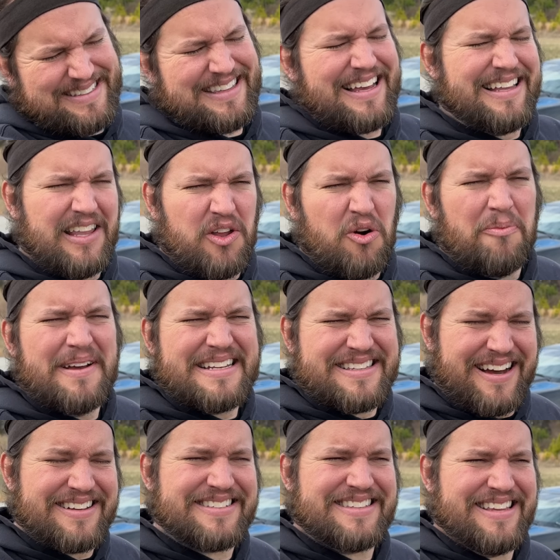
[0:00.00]
A little bit
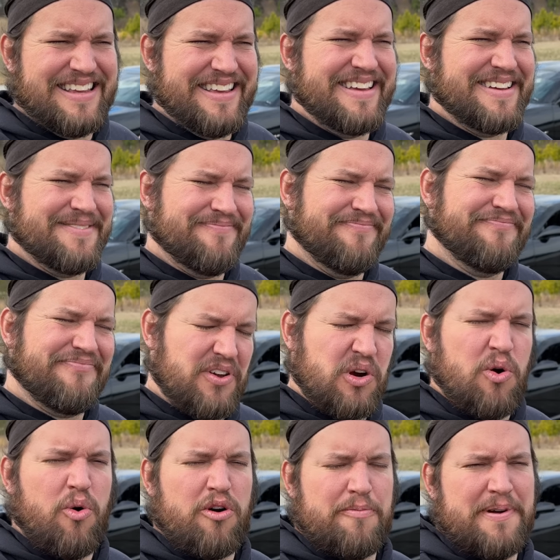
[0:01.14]
dusty and the
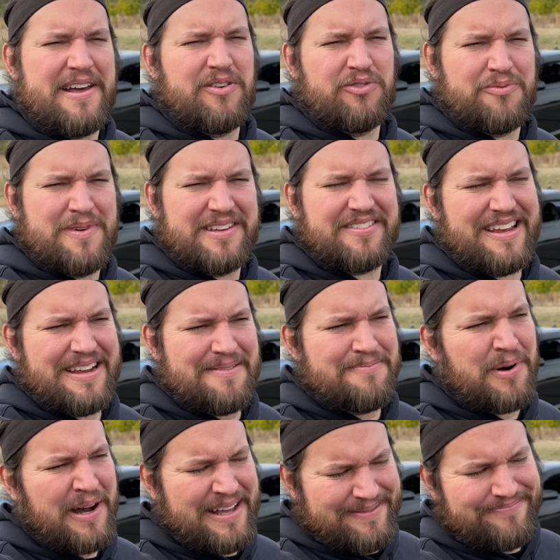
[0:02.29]
quarter panel's missing,
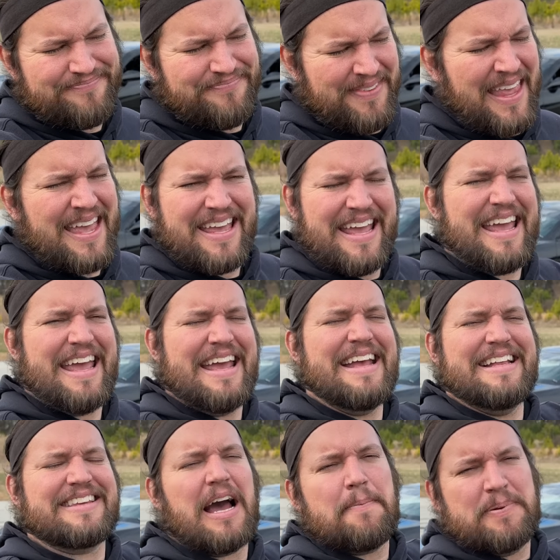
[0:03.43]
but
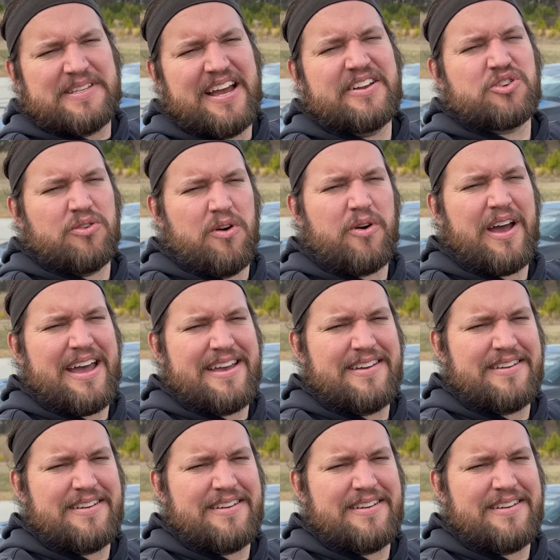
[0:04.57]
it's got potential, okay?